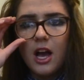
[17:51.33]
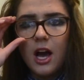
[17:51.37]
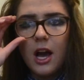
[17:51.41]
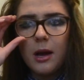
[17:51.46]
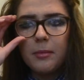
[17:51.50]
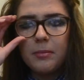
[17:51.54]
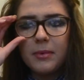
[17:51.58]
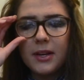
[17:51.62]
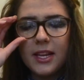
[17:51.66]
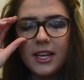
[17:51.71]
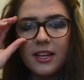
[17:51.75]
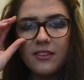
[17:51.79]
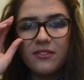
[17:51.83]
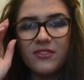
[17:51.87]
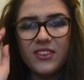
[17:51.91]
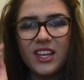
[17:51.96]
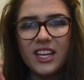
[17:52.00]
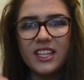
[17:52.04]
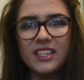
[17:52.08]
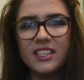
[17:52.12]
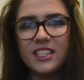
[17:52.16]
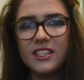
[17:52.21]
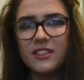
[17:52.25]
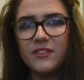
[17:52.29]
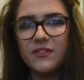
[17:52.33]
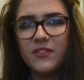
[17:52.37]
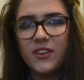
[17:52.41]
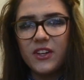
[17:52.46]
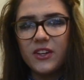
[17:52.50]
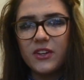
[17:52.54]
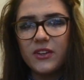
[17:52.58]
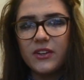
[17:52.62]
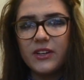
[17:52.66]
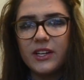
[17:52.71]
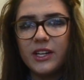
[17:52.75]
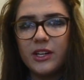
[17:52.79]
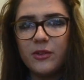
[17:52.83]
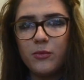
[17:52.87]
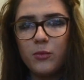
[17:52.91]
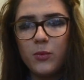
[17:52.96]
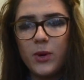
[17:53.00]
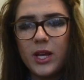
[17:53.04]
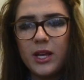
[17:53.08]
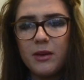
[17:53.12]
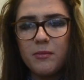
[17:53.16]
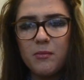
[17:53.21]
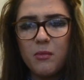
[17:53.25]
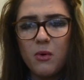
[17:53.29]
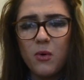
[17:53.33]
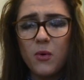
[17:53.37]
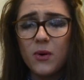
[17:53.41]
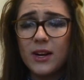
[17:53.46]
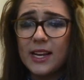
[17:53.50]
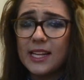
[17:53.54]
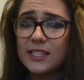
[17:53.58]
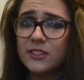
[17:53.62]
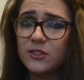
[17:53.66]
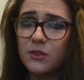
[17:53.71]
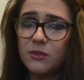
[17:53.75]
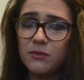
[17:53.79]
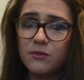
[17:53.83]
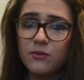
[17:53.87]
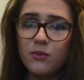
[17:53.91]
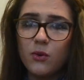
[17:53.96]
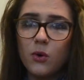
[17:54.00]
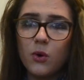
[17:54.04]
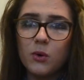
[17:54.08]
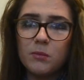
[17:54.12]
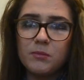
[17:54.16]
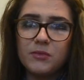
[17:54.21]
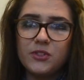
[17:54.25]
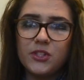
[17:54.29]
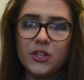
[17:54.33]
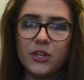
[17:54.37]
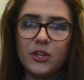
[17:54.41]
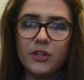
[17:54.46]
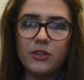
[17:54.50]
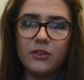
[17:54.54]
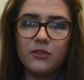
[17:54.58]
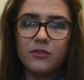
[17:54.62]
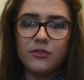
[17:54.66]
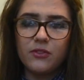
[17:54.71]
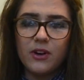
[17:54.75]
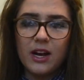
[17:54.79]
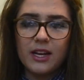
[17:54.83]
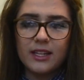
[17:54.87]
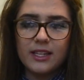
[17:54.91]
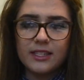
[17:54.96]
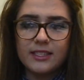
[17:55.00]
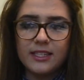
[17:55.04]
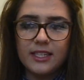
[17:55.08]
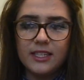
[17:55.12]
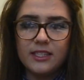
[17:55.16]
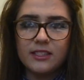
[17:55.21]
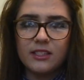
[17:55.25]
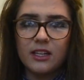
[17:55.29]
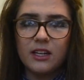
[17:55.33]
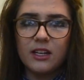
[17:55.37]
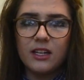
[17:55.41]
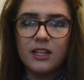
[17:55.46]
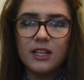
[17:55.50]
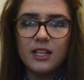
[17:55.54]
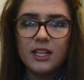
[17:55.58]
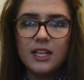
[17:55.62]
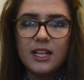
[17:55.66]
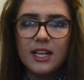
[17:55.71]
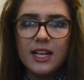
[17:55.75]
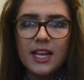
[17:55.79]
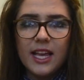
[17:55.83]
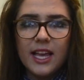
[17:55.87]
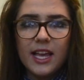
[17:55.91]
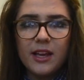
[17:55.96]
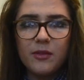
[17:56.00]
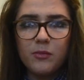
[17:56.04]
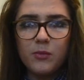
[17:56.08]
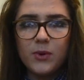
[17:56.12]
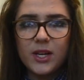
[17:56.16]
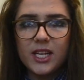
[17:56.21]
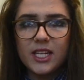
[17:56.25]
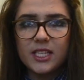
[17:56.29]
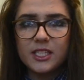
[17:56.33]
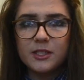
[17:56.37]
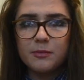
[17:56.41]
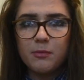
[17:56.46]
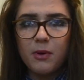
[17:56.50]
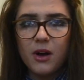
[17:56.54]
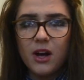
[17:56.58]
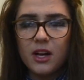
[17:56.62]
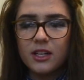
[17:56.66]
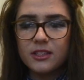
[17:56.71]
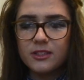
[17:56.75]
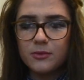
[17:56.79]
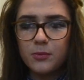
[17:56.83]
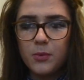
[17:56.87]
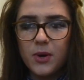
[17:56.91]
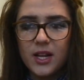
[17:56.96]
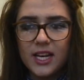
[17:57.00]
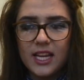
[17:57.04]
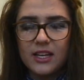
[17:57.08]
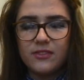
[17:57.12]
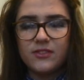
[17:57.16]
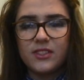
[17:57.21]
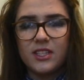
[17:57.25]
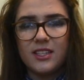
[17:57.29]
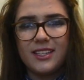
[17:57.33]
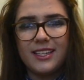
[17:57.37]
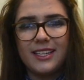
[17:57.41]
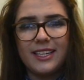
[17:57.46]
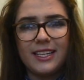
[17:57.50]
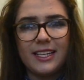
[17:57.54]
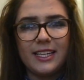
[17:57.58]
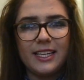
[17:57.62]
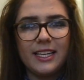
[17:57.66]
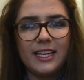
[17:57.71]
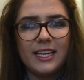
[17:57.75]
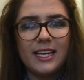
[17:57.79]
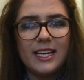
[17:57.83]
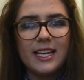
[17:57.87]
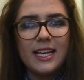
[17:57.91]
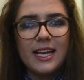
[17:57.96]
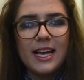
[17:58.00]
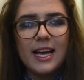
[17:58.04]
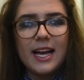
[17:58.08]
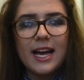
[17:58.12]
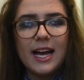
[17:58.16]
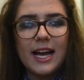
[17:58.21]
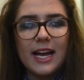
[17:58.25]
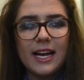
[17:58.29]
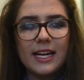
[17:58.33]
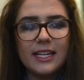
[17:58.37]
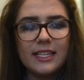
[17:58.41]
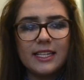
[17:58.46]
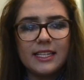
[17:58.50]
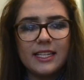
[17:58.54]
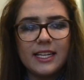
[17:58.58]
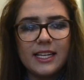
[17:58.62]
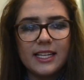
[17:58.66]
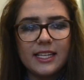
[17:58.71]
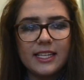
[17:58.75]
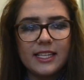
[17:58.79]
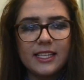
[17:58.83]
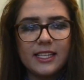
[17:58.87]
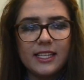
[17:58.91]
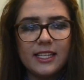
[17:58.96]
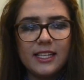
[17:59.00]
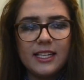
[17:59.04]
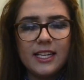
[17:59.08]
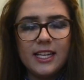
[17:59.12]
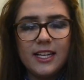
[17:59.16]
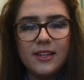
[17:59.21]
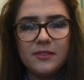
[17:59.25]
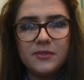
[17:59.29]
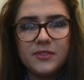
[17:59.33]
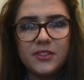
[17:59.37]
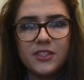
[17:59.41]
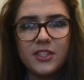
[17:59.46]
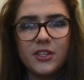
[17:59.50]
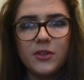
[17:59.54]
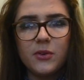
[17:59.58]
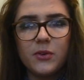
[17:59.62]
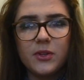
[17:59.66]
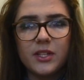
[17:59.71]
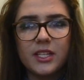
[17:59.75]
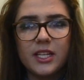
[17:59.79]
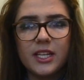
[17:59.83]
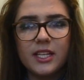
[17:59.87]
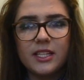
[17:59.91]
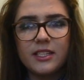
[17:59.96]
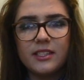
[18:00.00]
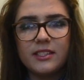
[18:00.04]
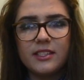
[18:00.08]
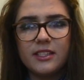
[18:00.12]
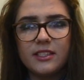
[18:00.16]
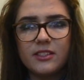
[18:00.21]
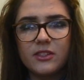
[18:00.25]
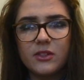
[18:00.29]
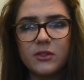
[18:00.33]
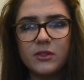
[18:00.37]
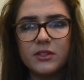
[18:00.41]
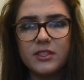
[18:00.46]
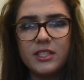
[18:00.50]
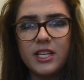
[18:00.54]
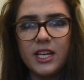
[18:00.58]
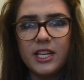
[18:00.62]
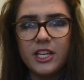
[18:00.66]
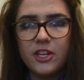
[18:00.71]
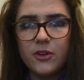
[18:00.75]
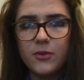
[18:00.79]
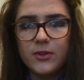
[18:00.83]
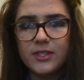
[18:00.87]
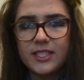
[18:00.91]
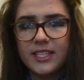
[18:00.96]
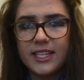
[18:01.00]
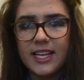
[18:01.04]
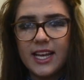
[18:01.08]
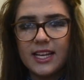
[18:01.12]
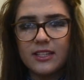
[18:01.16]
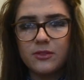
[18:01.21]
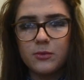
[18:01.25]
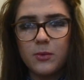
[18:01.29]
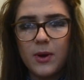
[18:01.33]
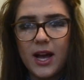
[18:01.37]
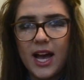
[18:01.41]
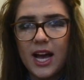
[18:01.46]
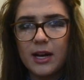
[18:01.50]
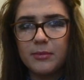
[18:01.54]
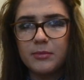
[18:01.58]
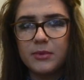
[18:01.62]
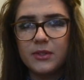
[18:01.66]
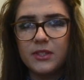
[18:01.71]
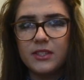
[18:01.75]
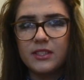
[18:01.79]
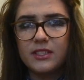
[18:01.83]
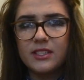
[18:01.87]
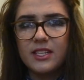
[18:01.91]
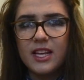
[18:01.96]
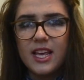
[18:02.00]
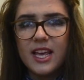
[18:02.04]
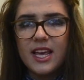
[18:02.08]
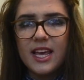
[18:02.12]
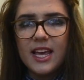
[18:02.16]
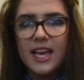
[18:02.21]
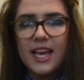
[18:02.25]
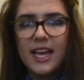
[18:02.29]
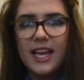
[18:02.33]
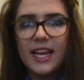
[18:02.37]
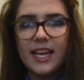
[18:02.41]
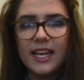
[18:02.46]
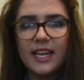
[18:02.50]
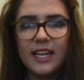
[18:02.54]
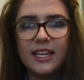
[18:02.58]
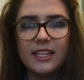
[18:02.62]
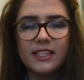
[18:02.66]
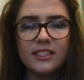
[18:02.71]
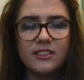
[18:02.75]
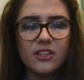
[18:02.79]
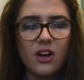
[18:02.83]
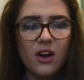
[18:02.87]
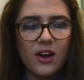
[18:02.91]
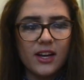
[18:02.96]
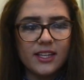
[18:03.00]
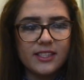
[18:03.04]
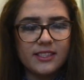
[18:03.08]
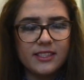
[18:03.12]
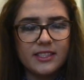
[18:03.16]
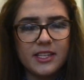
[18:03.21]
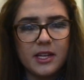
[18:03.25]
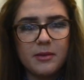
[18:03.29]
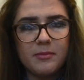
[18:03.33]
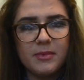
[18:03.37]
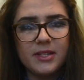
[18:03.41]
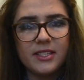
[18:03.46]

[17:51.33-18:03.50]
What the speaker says: I believe that this theory we more or less conform to throughout the teaser, in which parts were left unclear, and it leaves the audiences continuing to guess what happened, enticing them